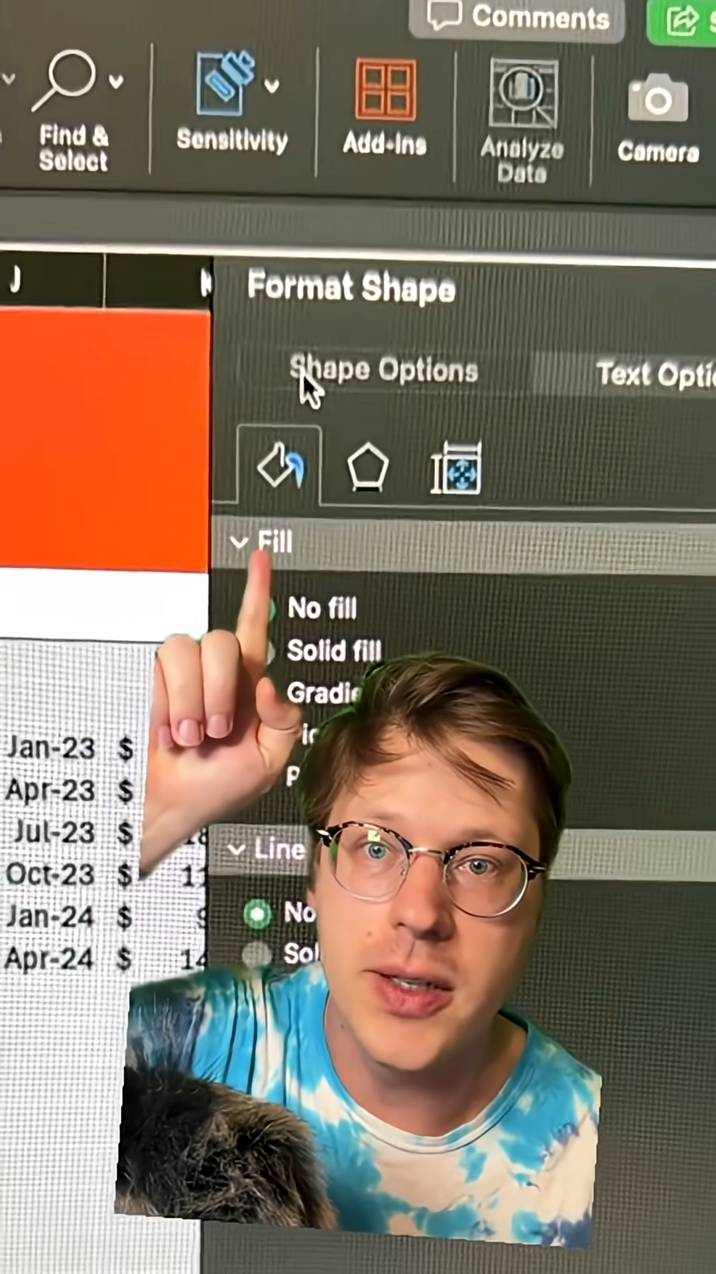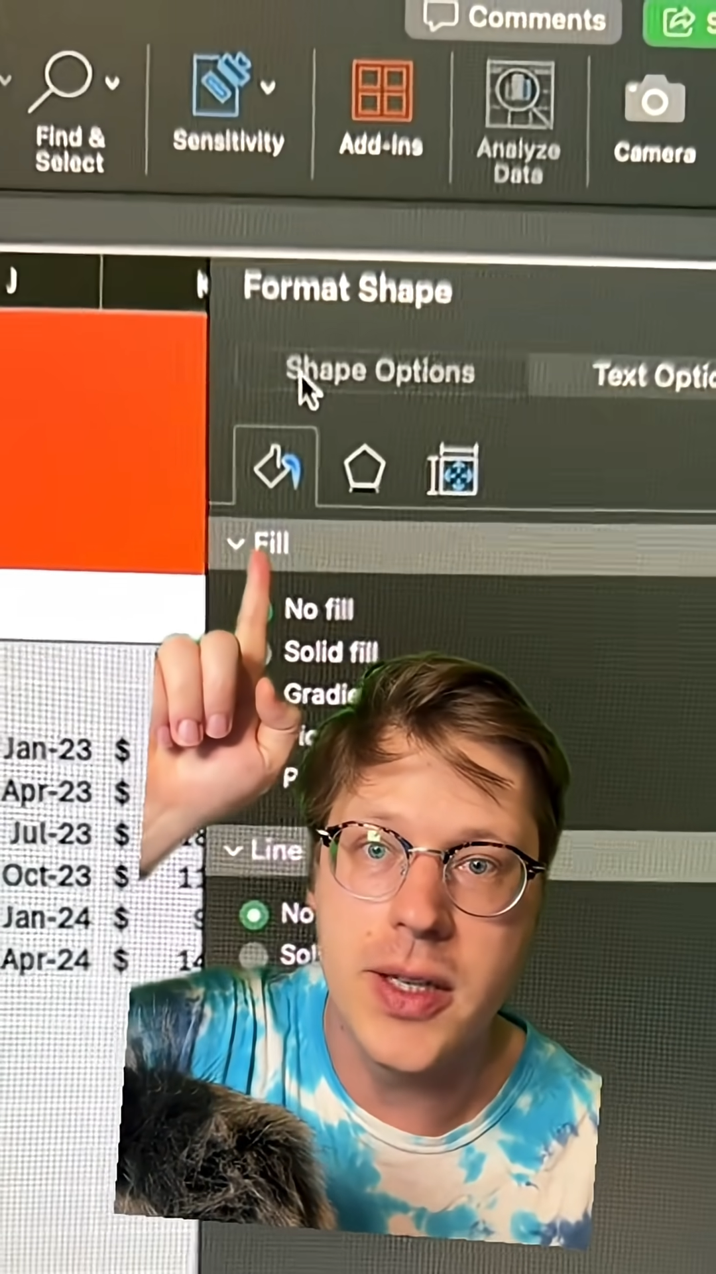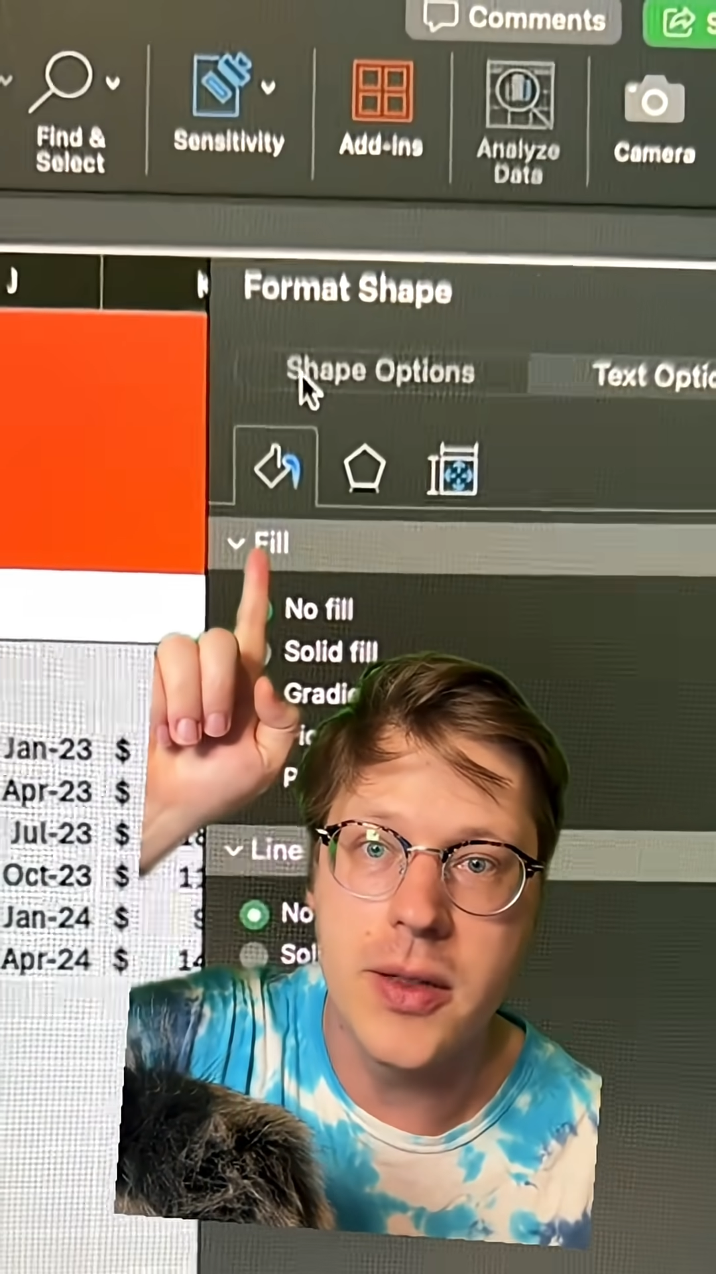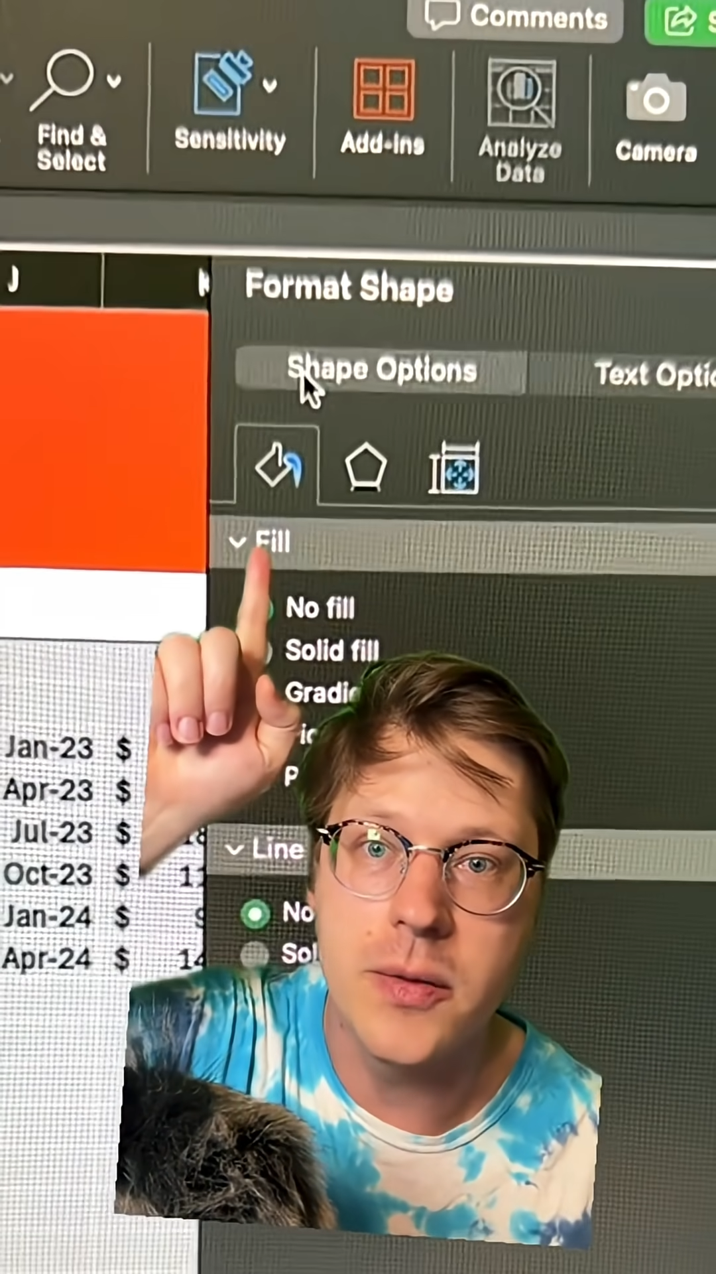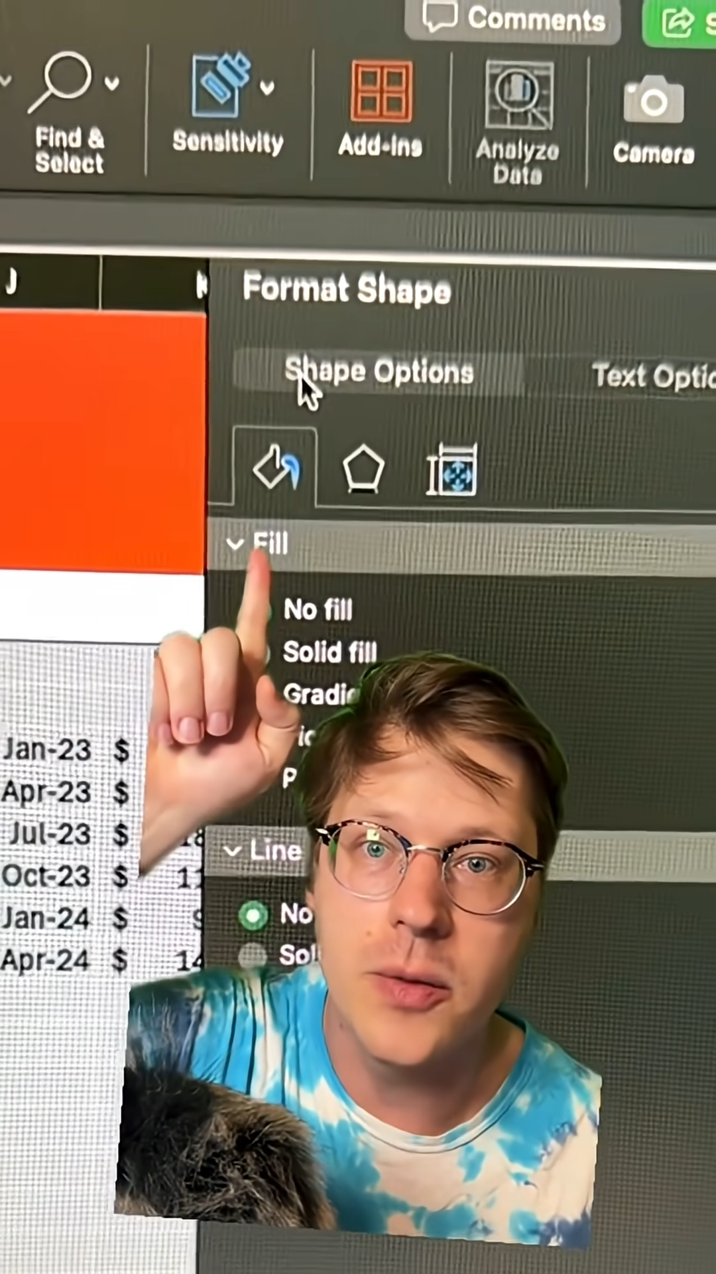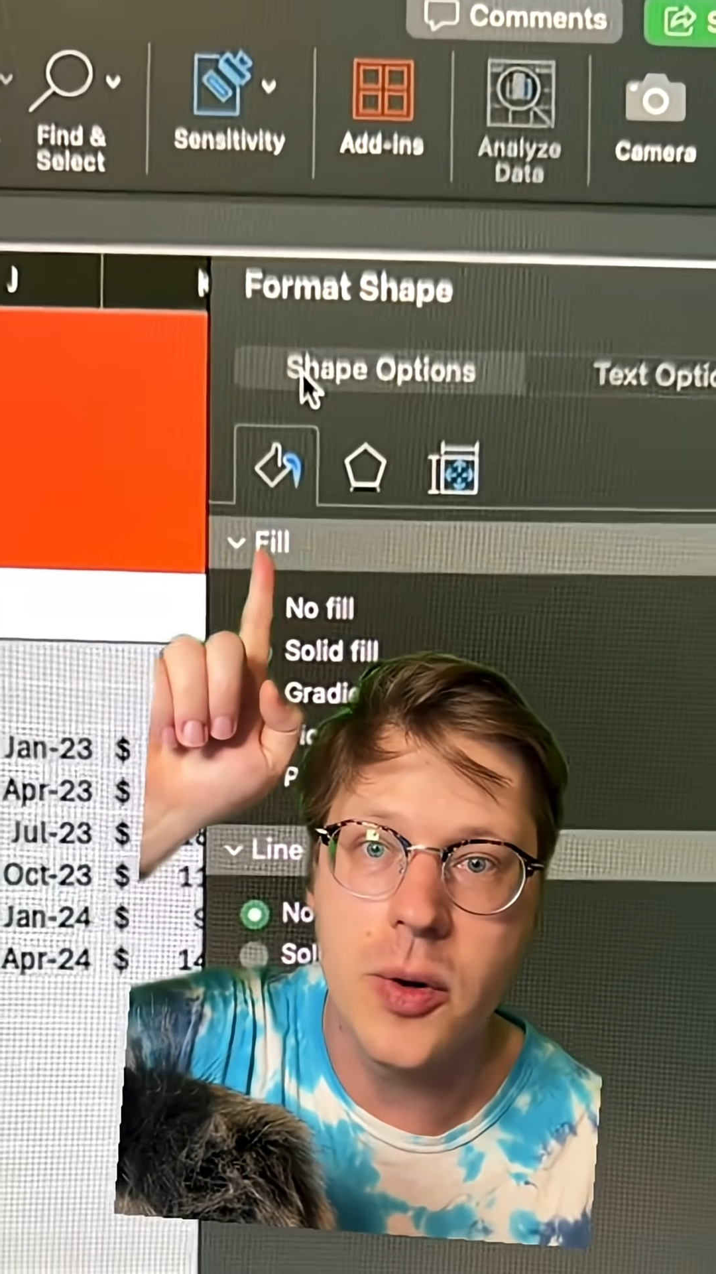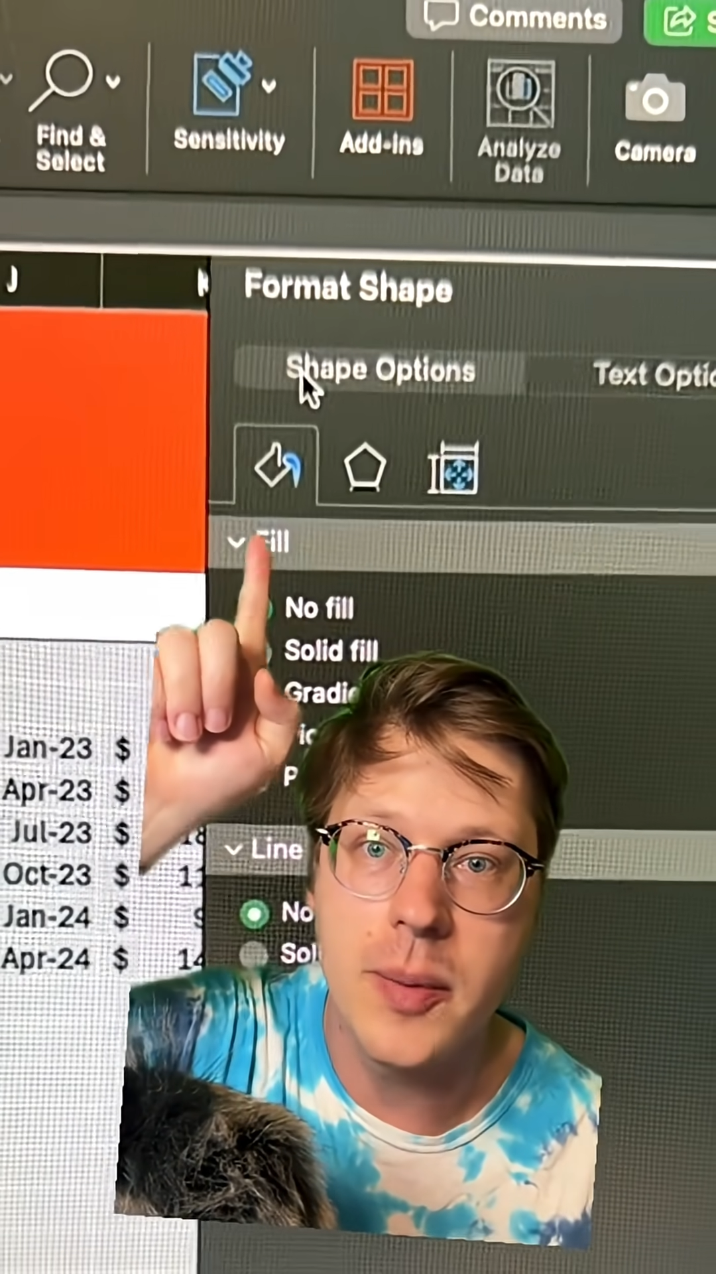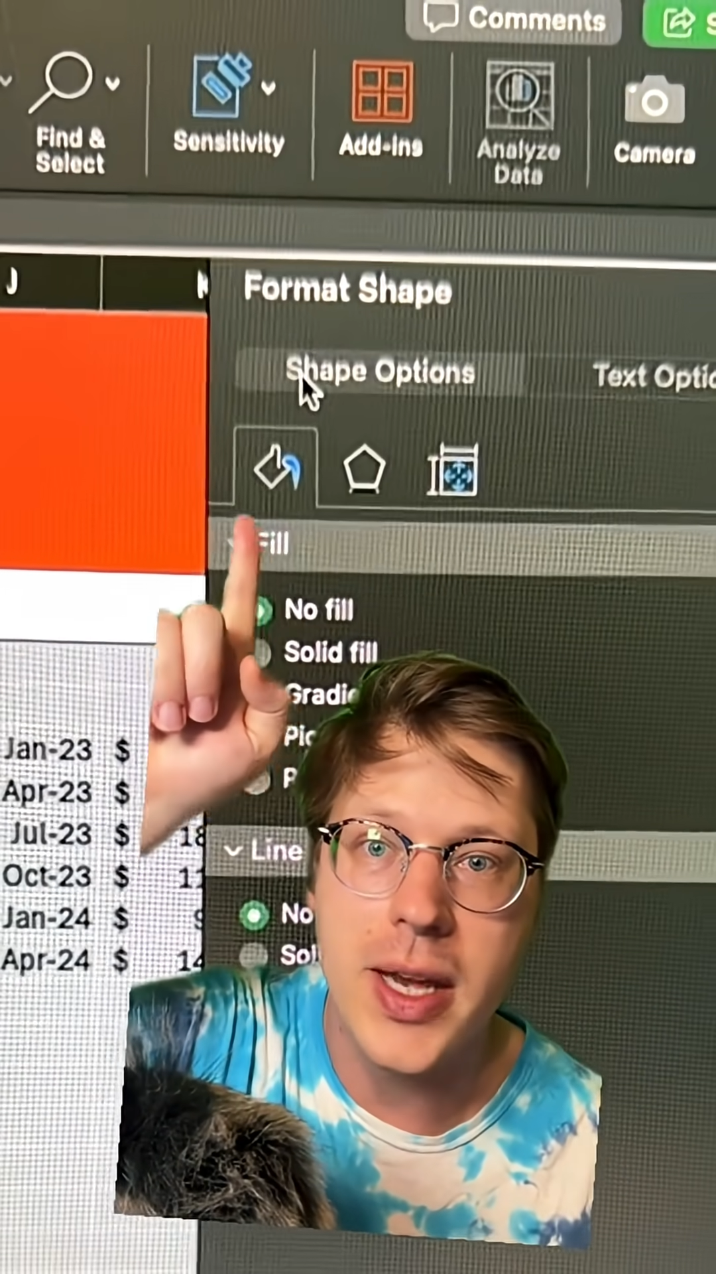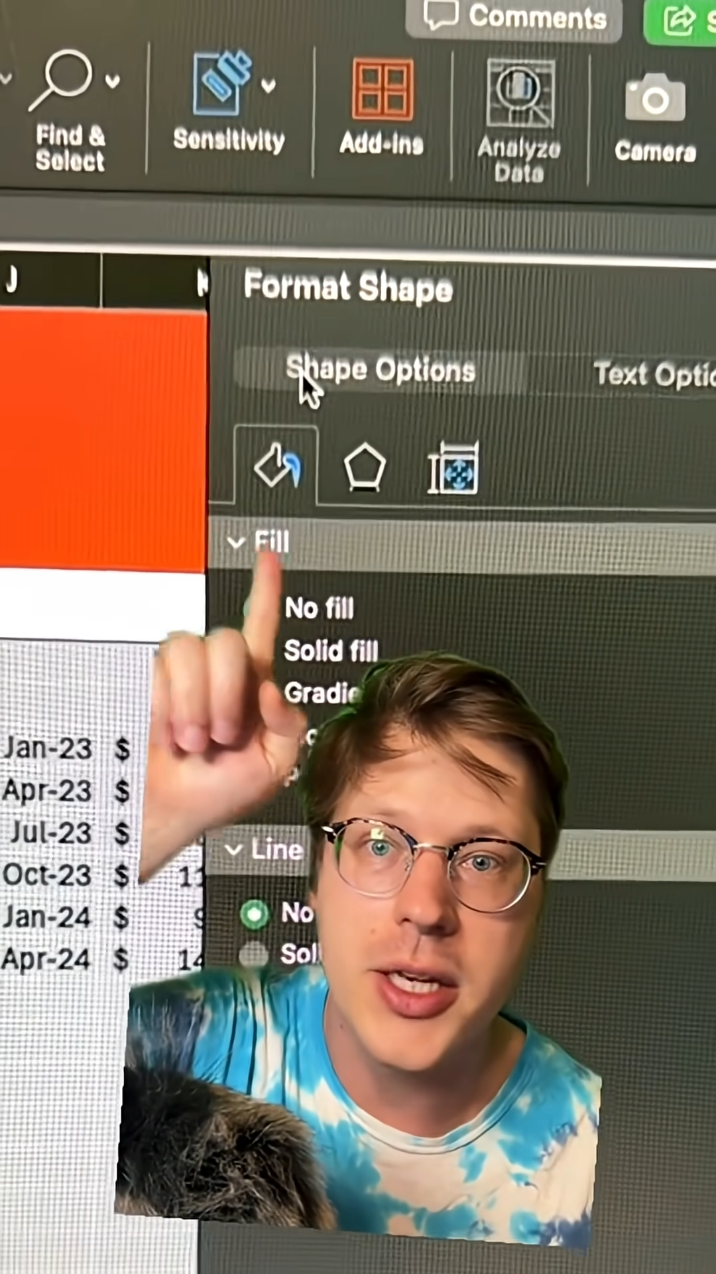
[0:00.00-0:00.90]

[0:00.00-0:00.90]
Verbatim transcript: in the Format